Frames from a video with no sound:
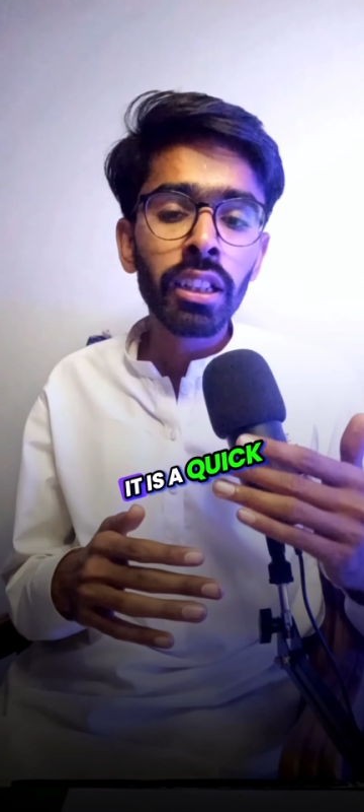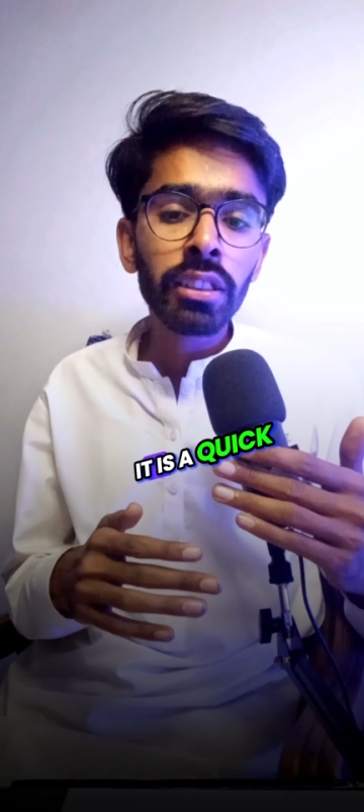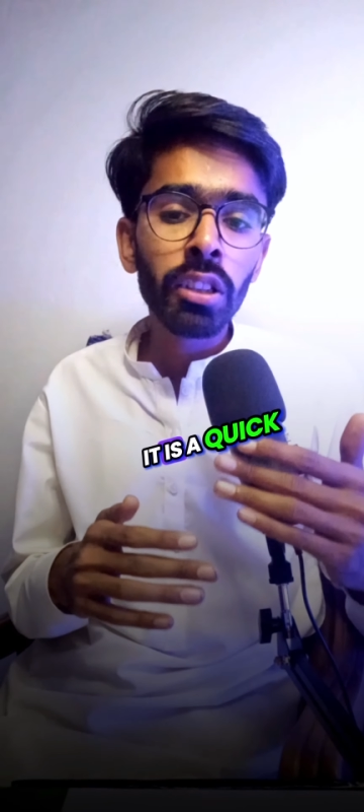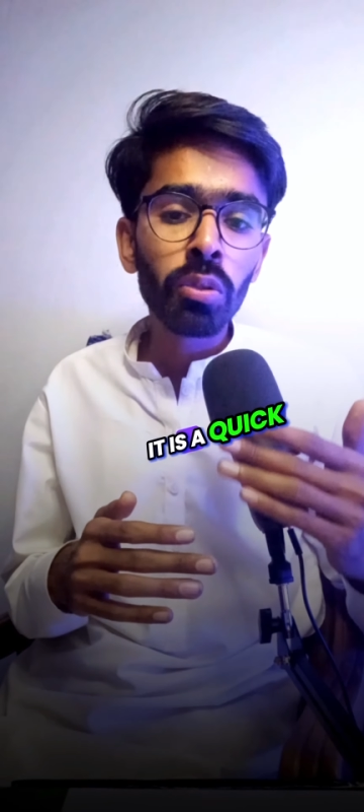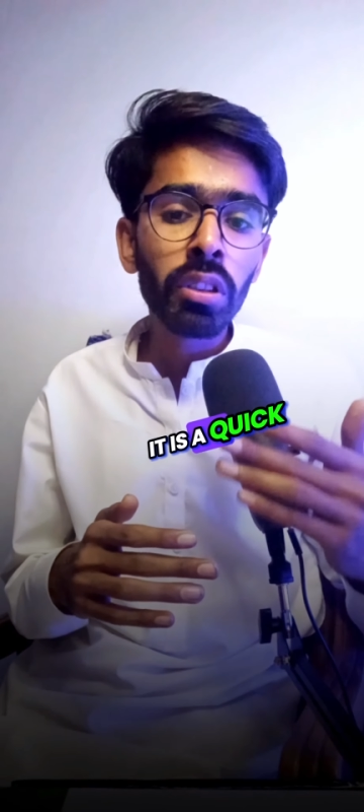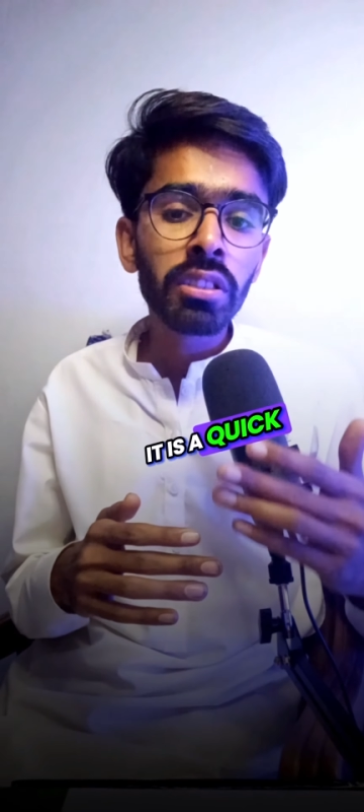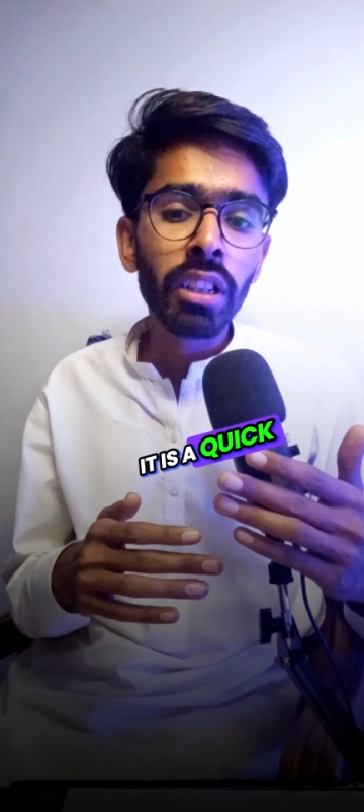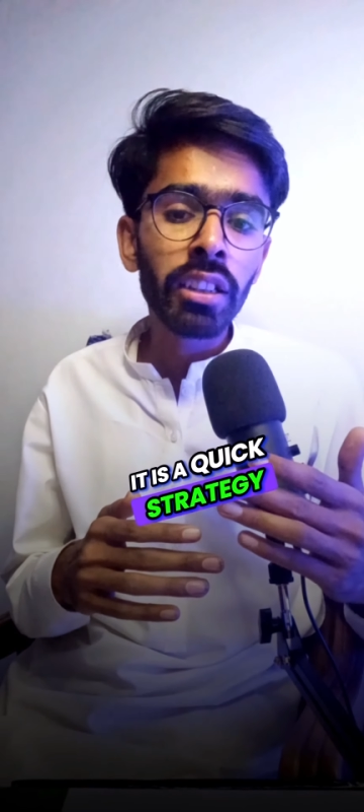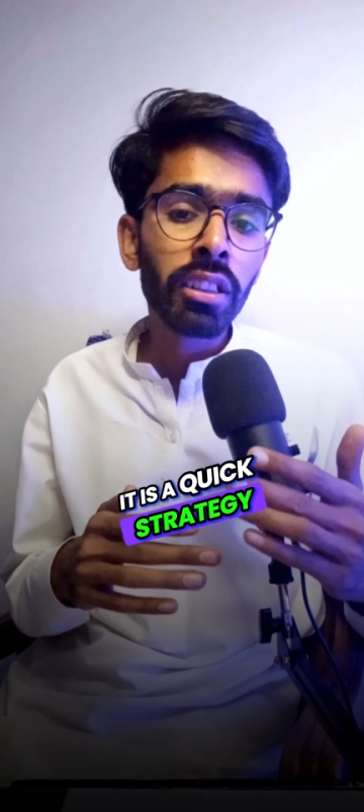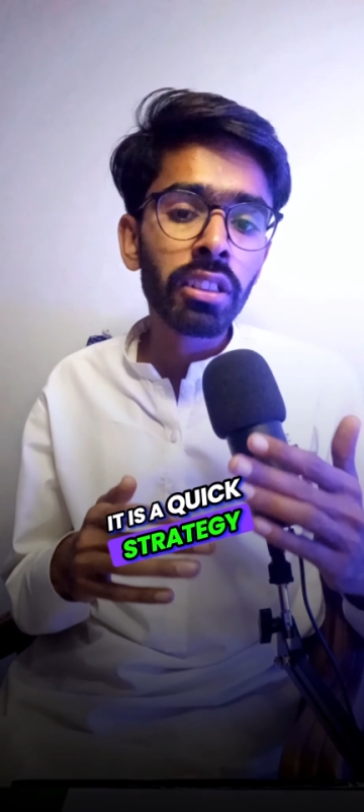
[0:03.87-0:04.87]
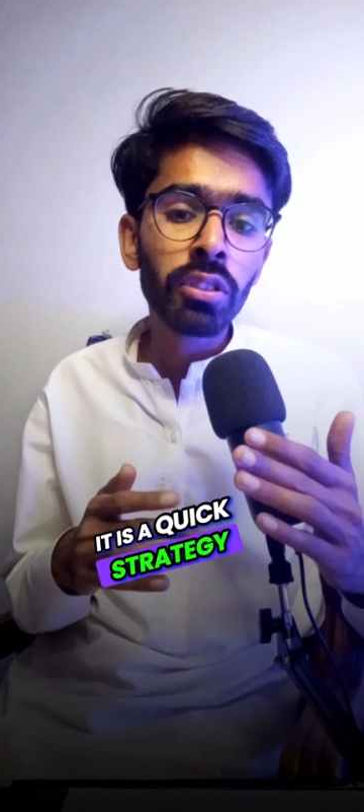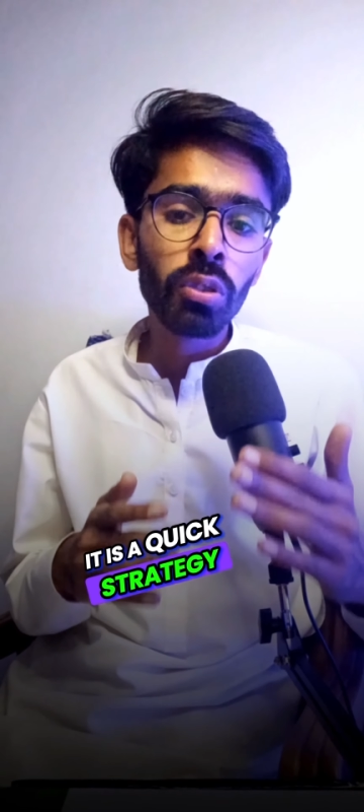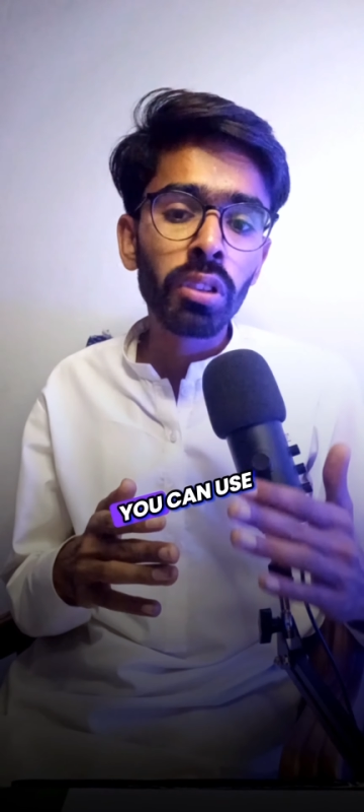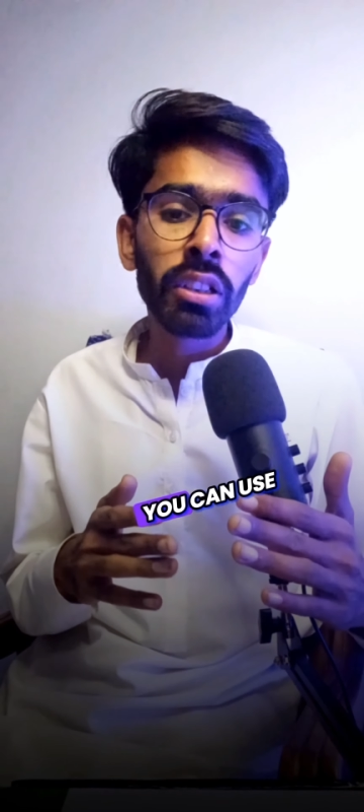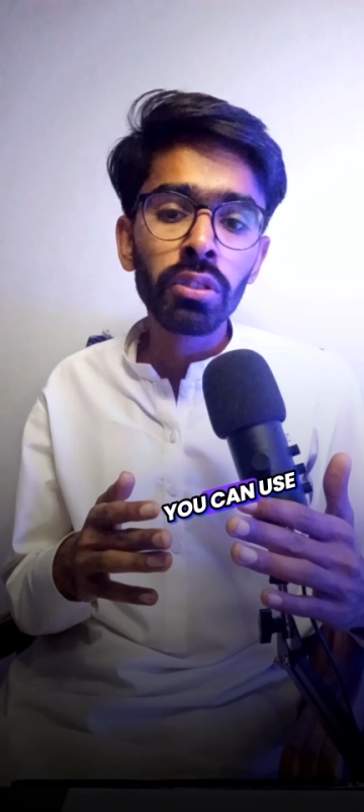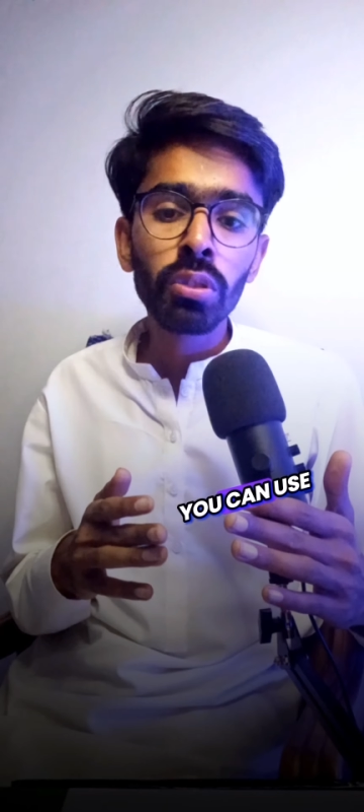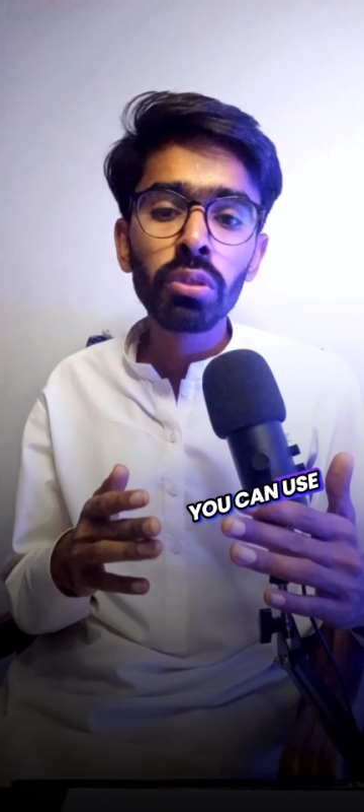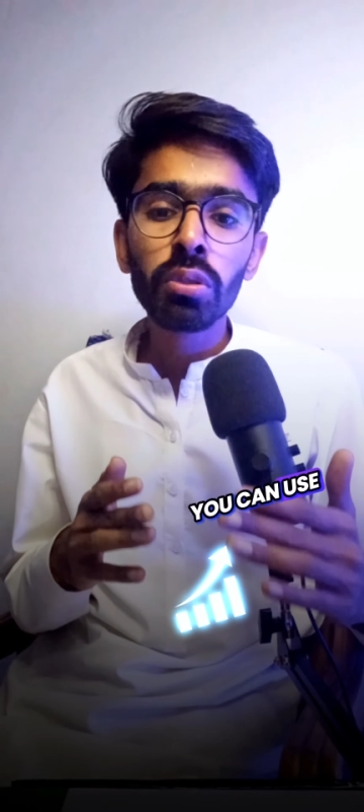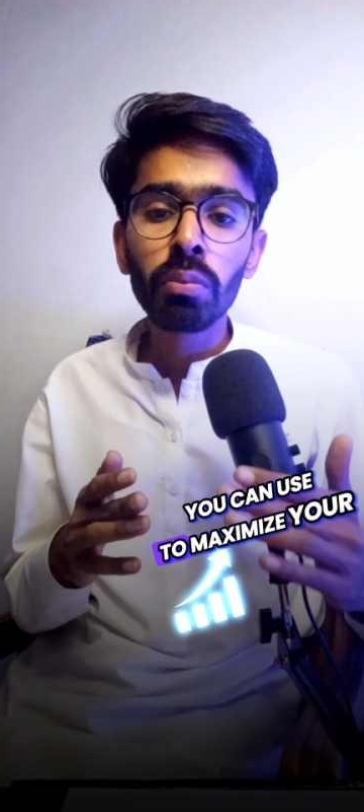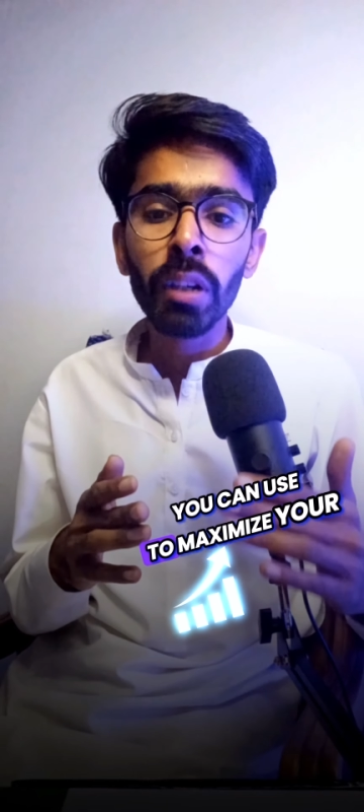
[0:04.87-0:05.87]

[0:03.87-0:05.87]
is a quick strategy you can use to